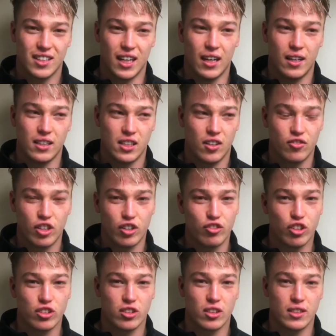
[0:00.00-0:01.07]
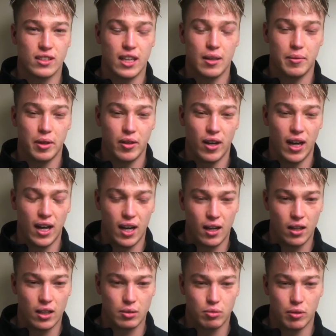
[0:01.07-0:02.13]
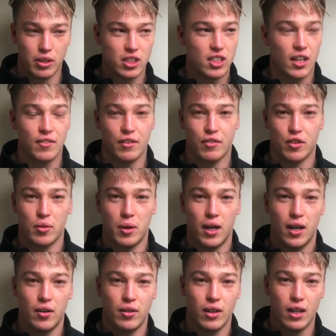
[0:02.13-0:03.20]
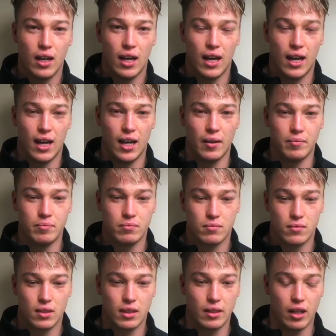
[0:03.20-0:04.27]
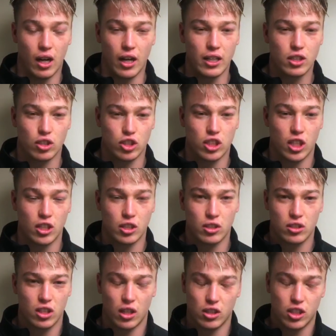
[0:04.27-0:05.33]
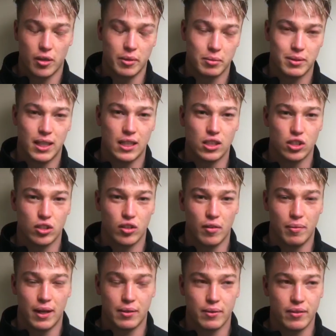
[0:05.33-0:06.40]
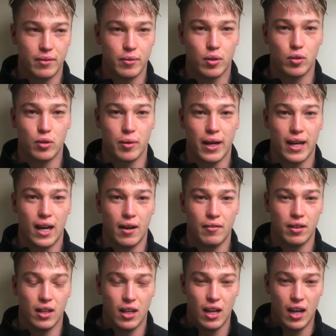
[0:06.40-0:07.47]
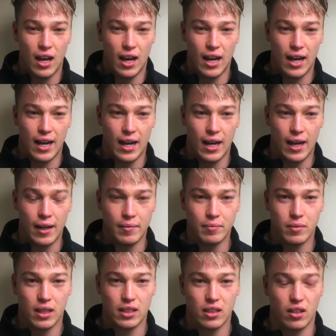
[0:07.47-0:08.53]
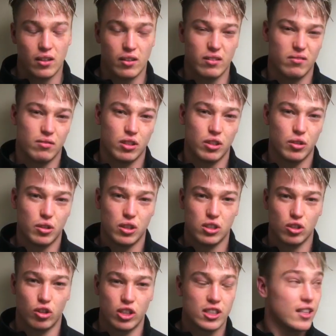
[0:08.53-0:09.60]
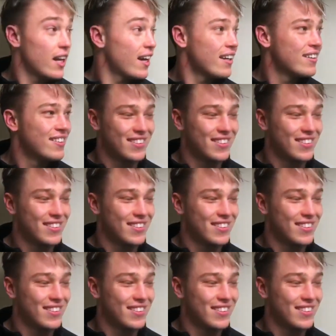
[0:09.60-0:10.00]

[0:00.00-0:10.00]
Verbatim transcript: Yeah, it's unreal for his debut. Uh, he's probably deserved it for a while. Um, he's got such so, so much potential. I played with him all the way out, um, and not, you, you, saw it today.